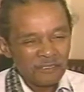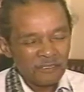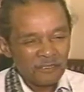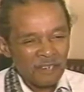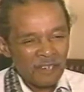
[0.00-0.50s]

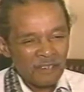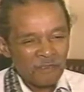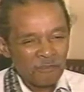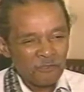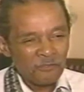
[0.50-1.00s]
Shoot, I had the
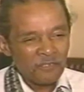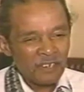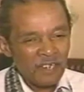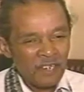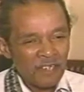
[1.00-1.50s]
most fun
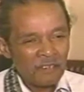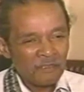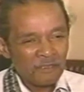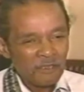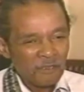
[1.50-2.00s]
I had
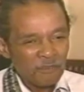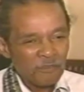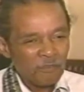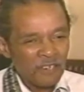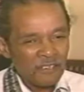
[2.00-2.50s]
was
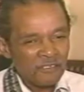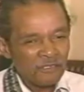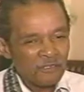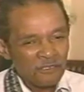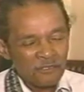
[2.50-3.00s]
playing
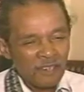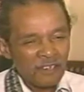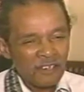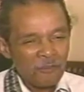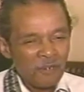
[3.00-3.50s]
Sousa, trying to
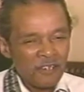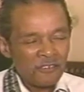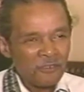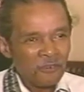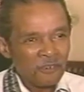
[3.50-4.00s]
hear where he's
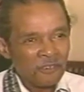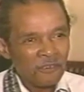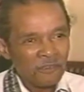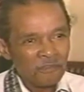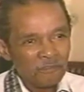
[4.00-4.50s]
going, you
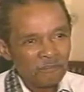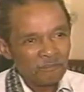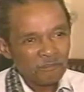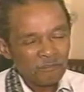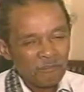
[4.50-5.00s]
know?
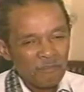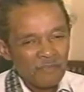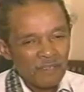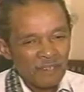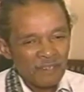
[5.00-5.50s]

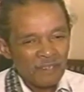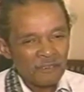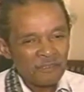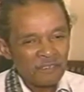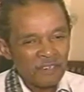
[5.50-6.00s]
and
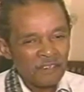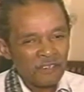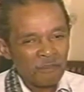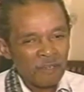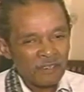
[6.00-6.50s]
don't say anything
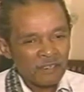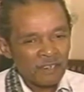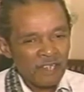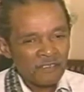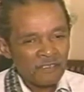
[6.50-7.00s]
about the
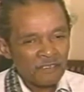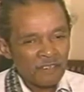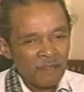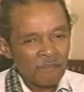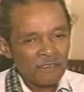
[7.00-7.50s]
classics. See,
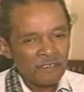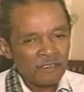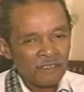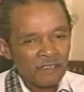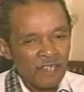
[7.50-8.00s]
I've been
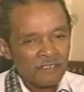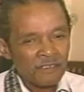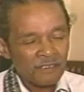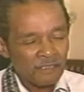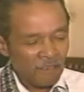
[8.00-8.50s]
listening to
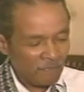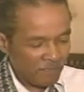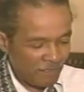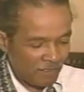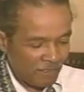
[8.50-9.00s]
classics ever
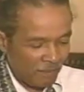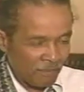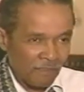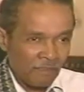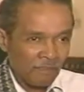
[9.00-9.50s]
since I was,
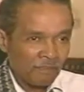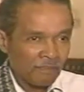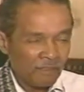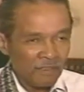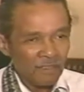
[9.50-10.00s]
you know,
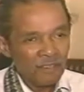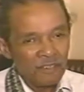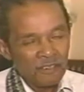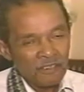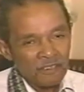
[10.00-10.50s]

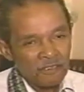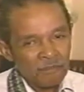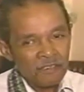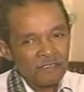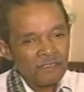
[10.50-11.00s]
because
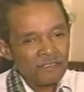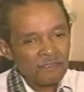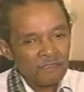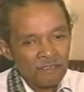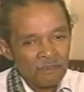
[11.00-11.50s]
my
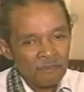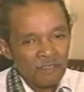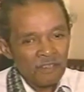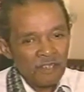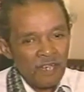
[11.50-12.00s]
sister, uh,
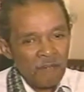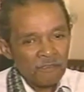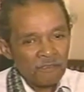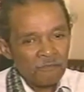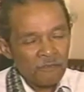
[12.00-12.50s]
I was
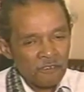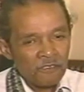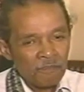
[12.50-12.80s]
fortunate.